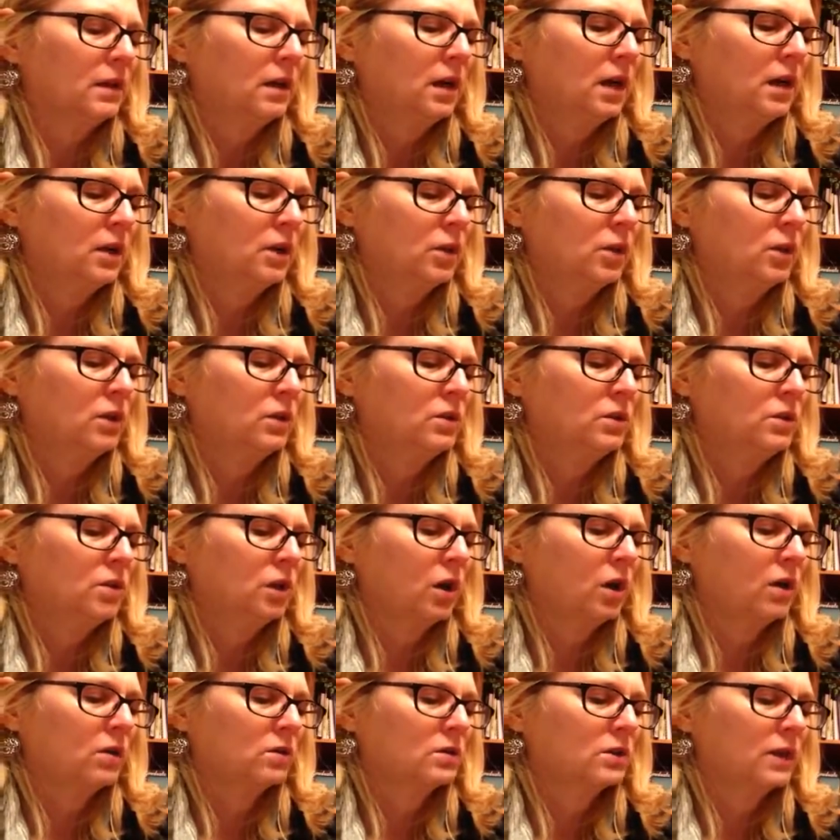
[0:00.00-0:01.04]
A good
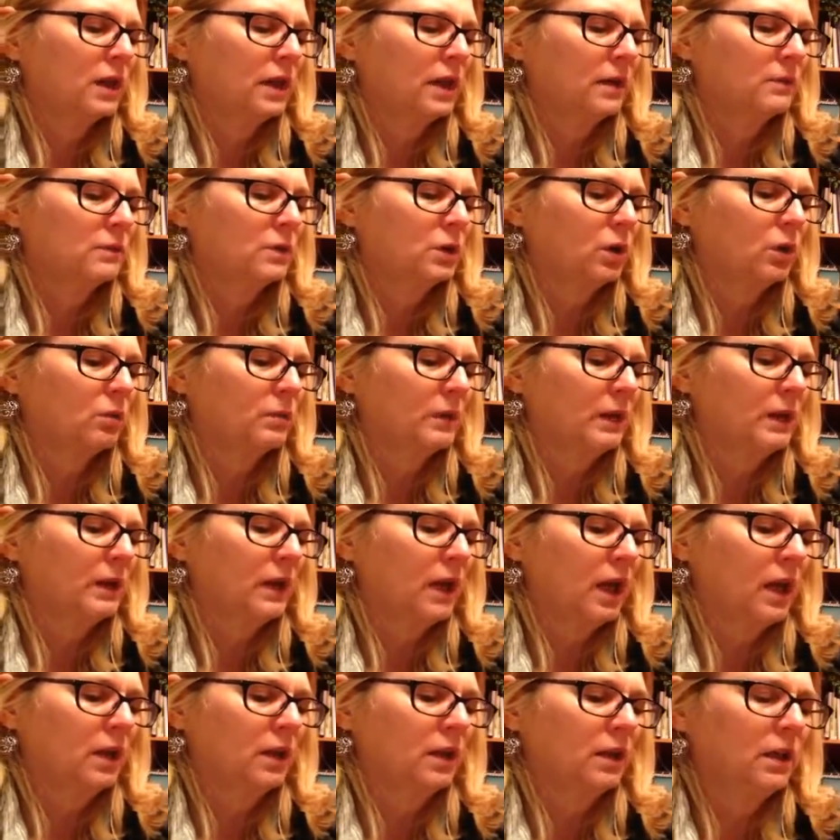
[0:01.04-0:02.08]
dog, Jacob told me.
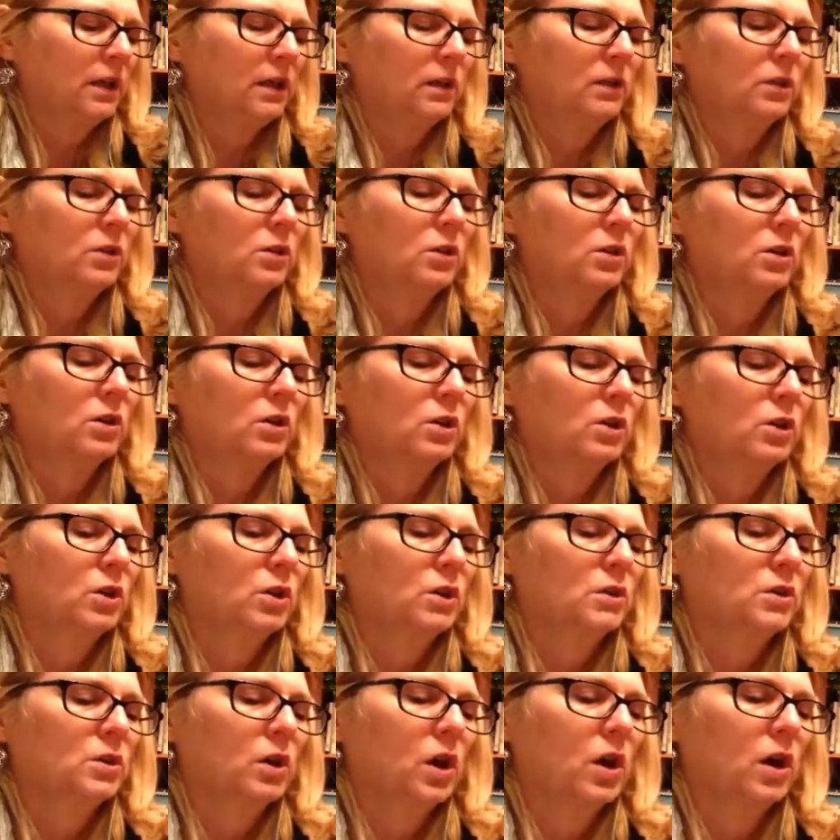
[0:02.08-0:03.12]
Ellie, you're a
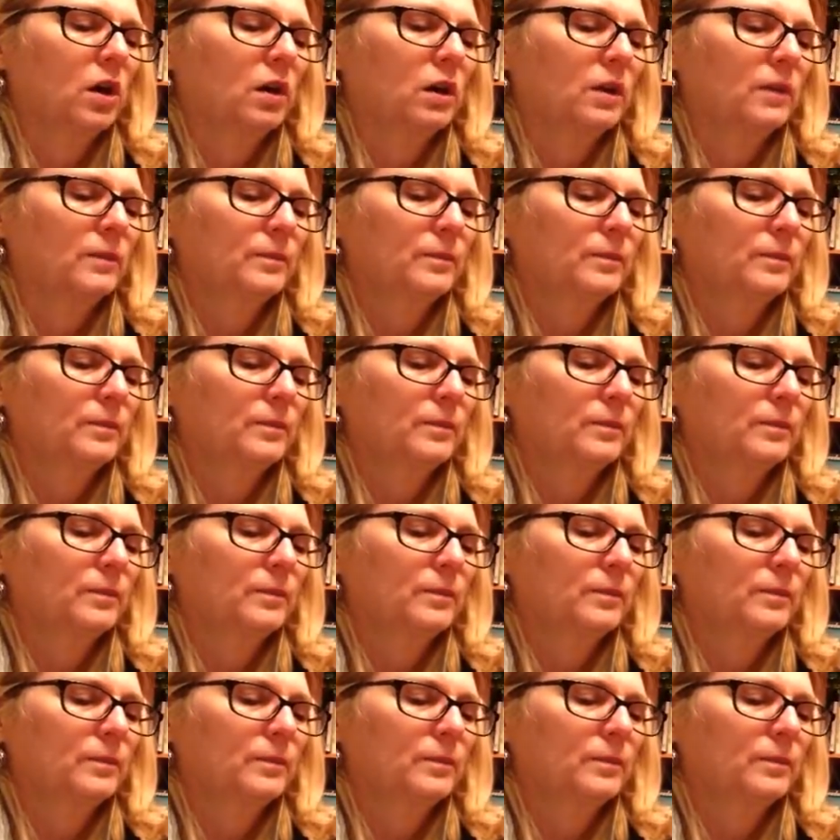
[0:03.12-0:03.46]
good dog.